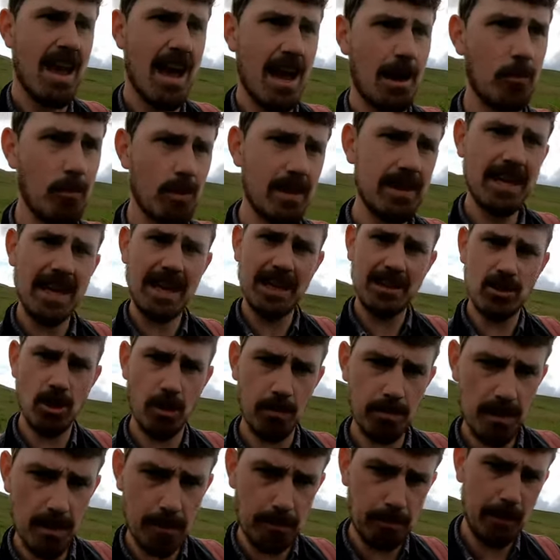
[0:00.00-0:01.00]
And when they
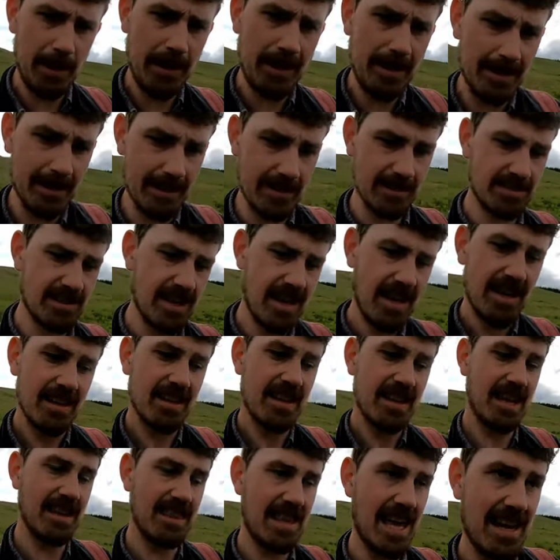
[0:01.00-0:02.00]
adopt the Beakers,
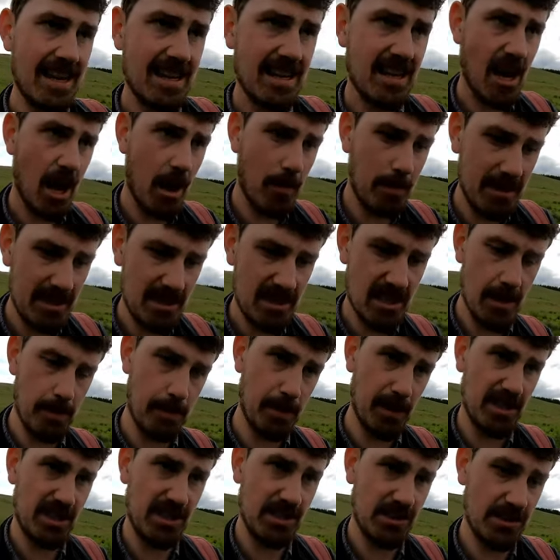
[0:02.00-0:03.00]
they then come into the
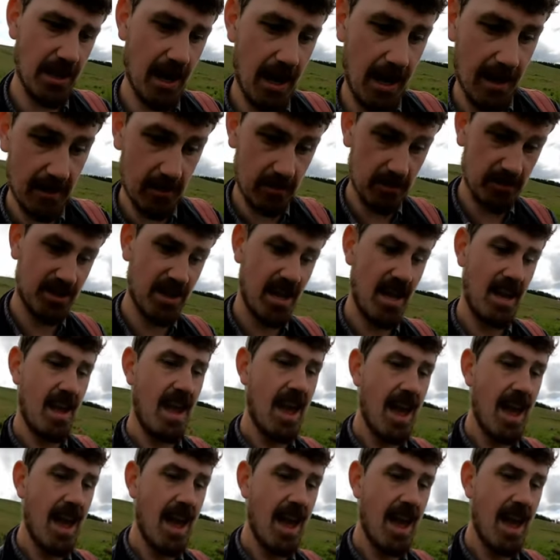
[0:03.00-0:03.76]
British Isles